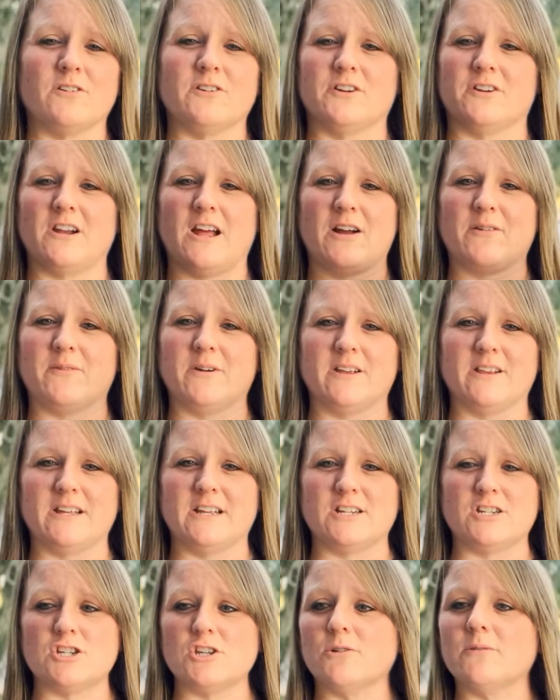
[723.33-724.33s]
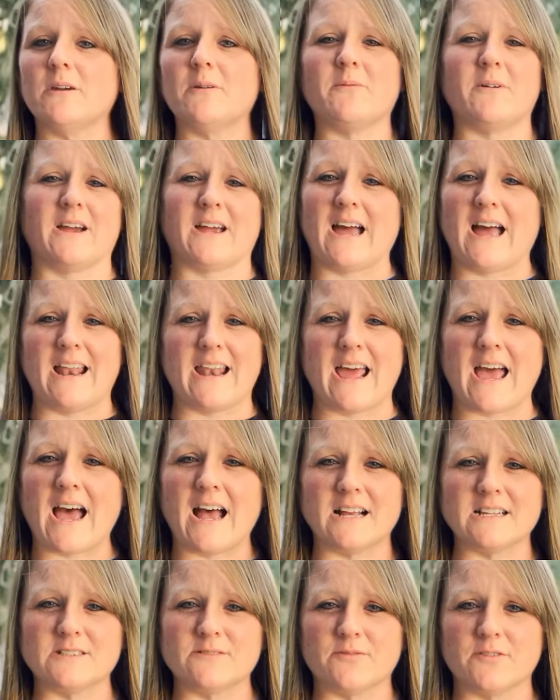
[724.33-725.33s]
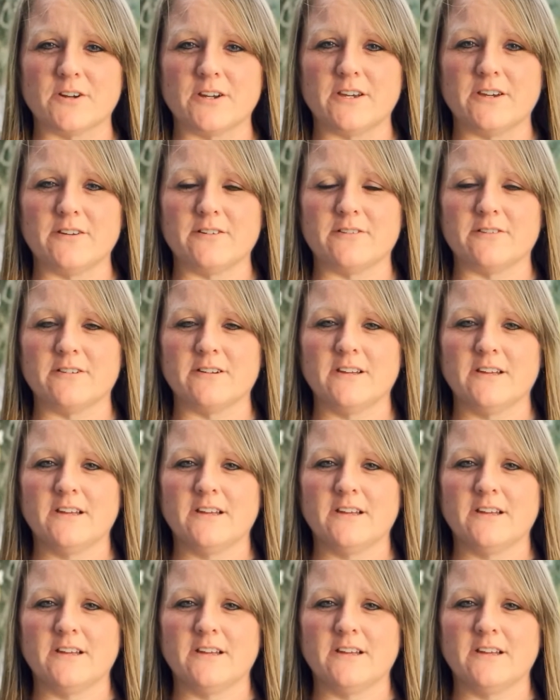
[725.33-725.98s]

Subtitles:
you're not really doing what God has for you.